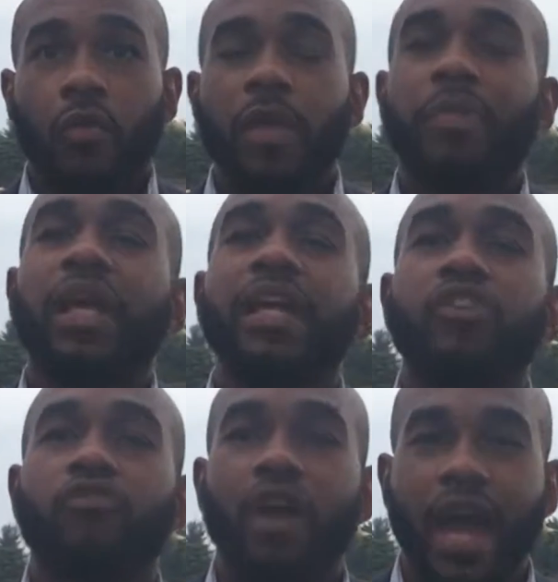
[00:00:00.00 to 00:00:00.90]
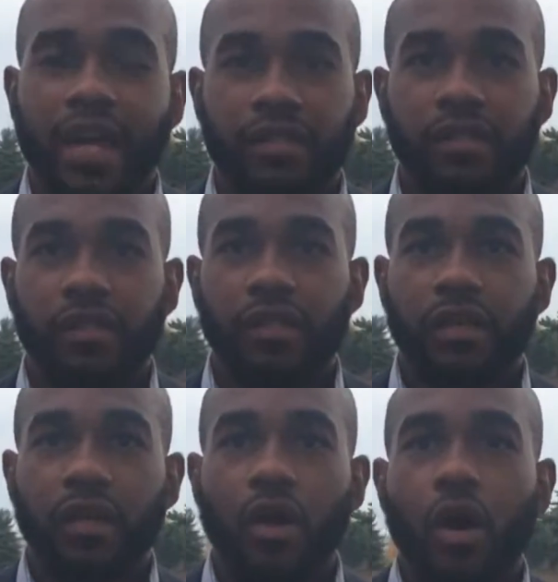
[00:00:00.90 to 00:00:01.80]
When the plane crashed,
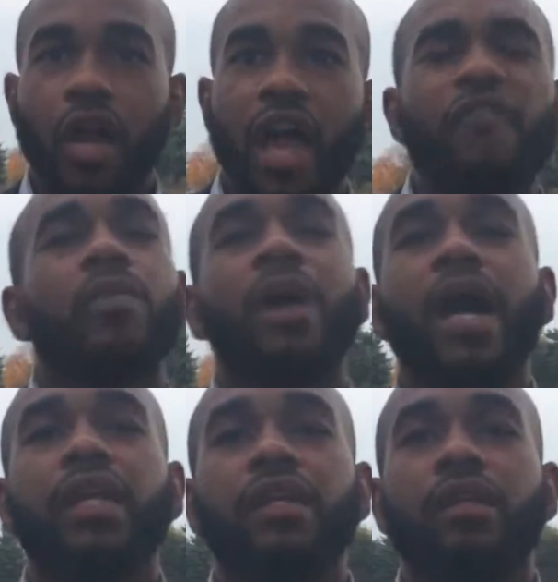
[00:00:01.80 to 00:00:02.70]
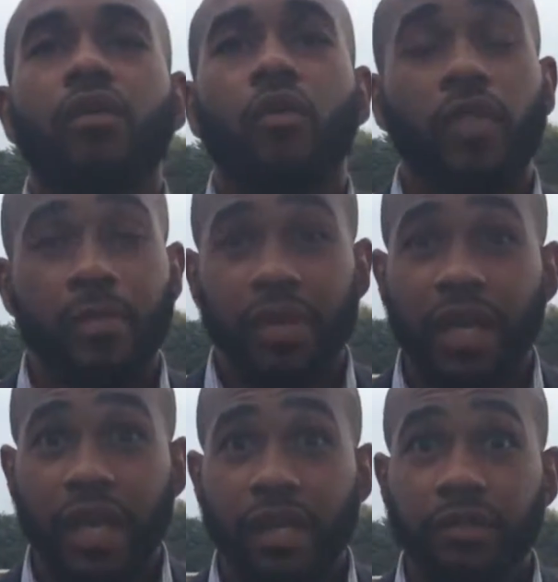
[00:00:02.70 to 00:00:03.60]
everybody on the
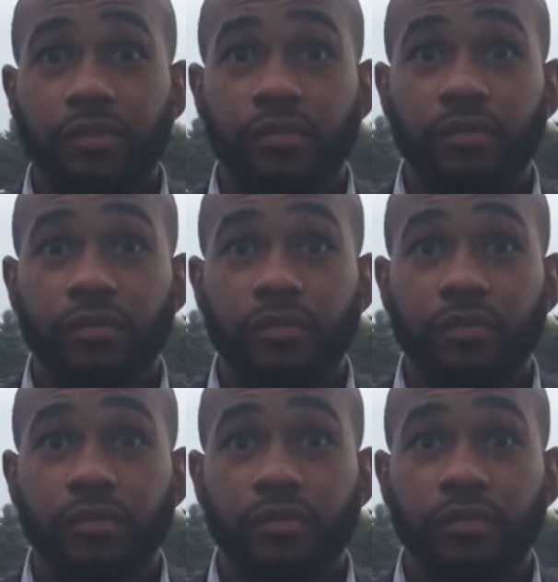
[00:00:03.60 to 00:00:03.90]
plane,